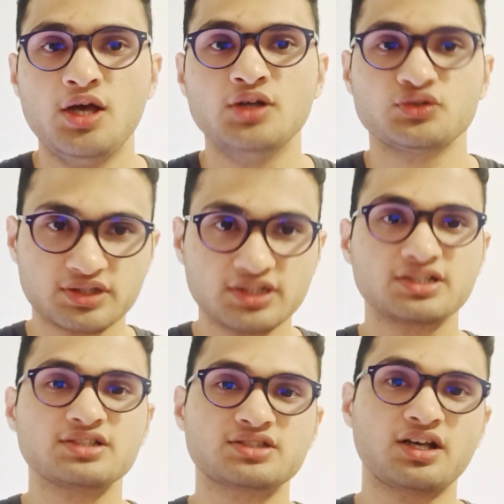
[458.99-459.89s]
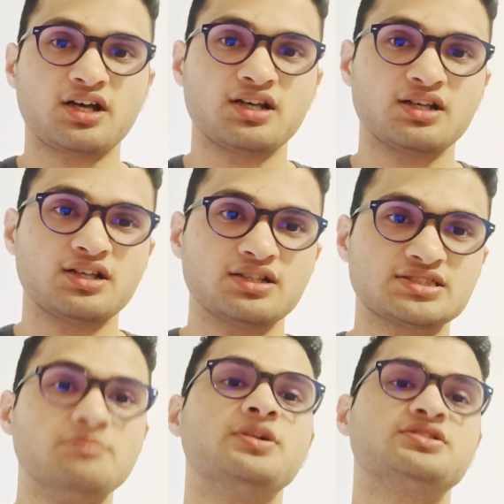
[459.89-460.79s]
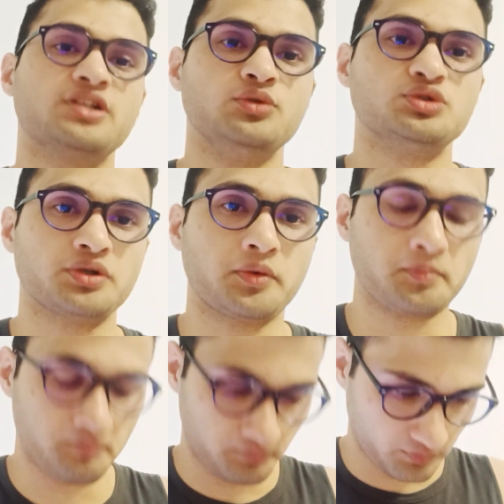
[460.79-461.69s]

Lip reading: So this is the simple solution.